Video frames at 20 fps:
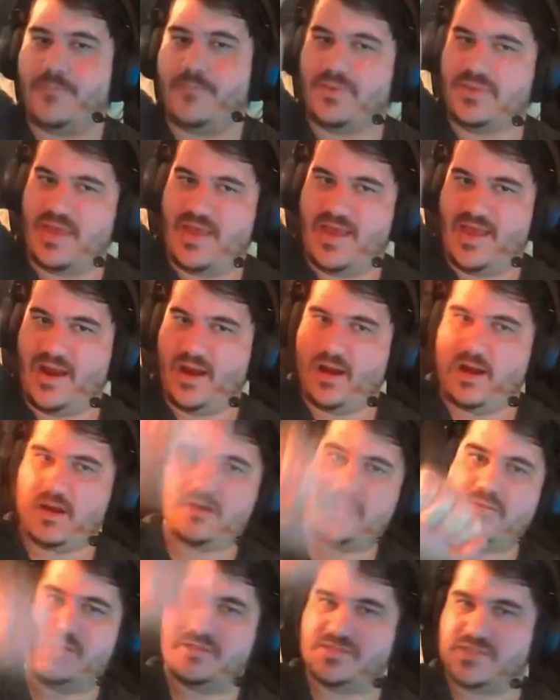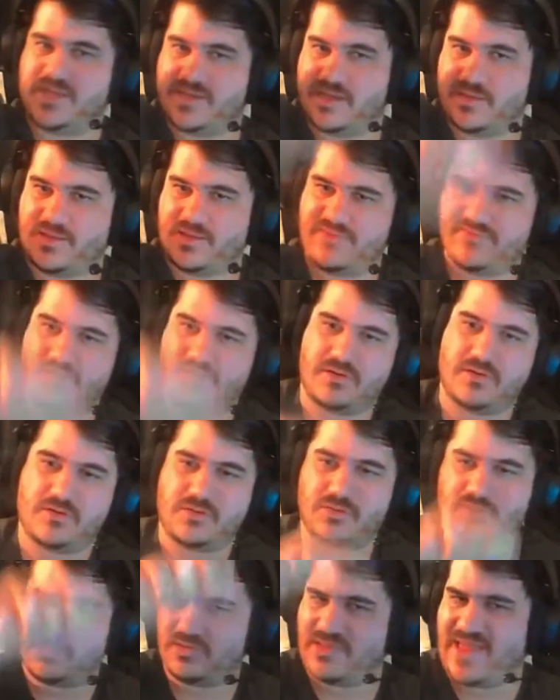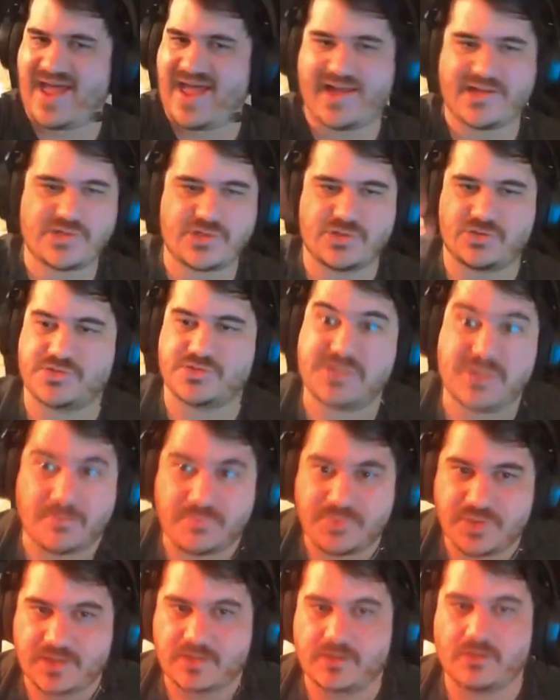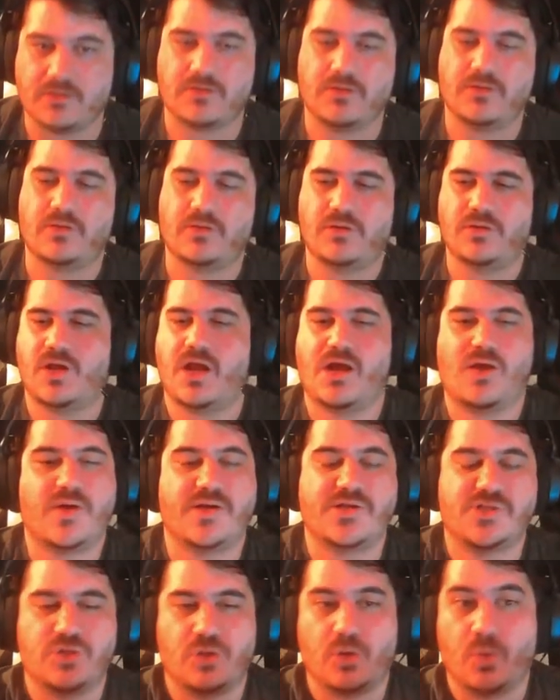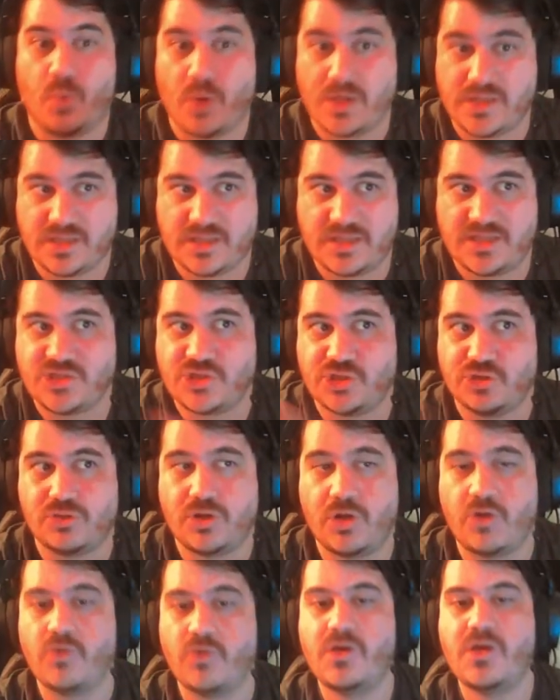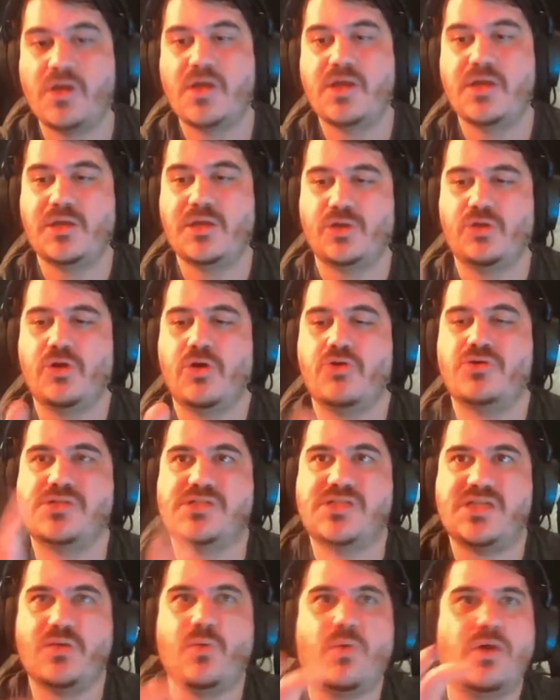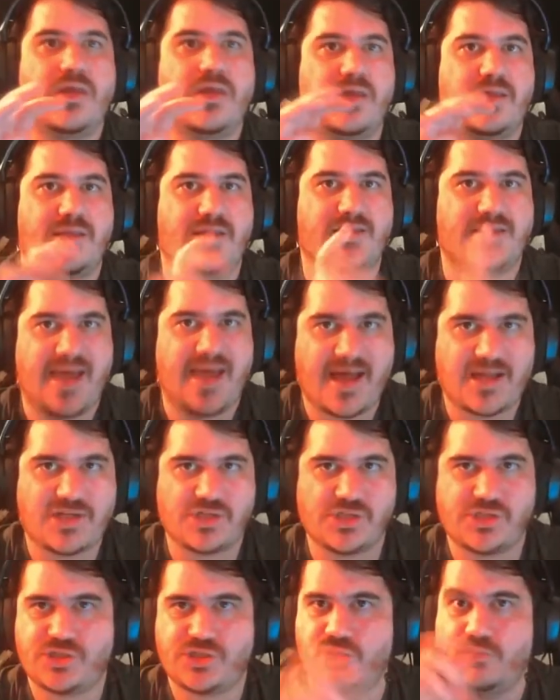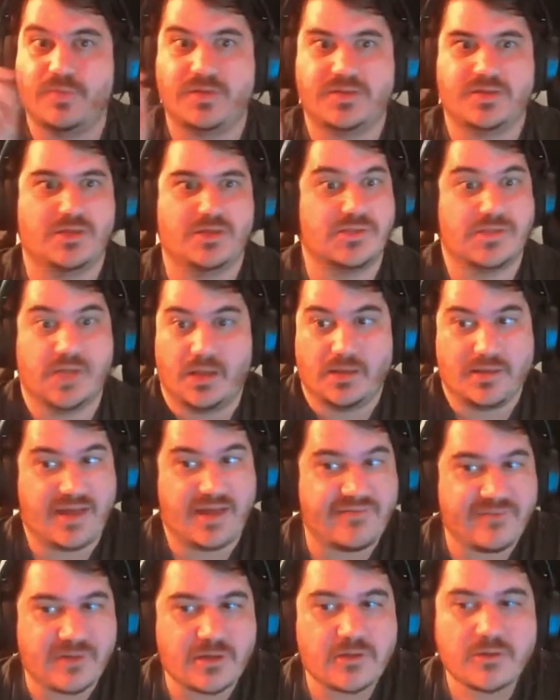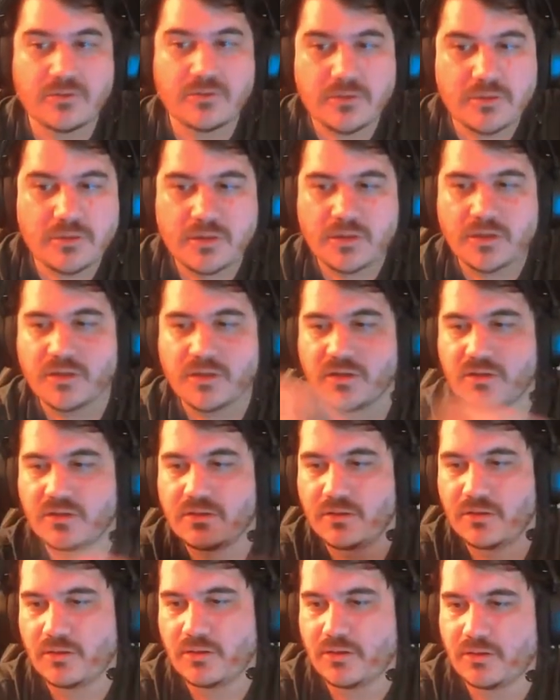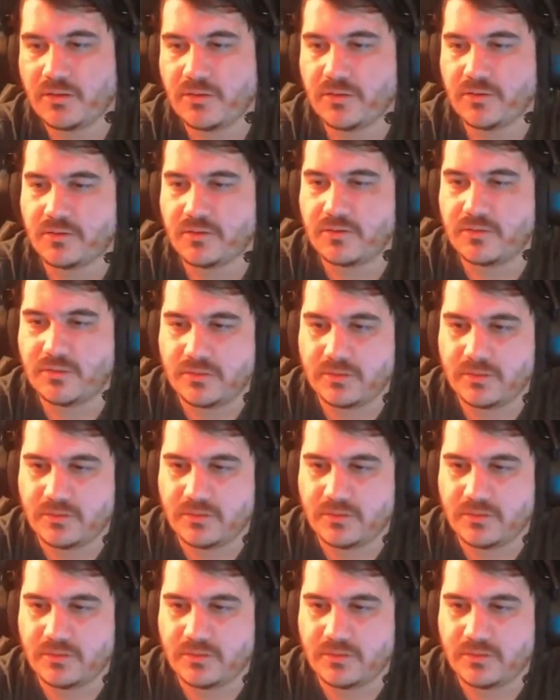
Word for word: up in the air, there's like a lever or a latch or something. You're not quite sure what it is. You don't see what it attaches to, but there's a lever. All right, yeah, let's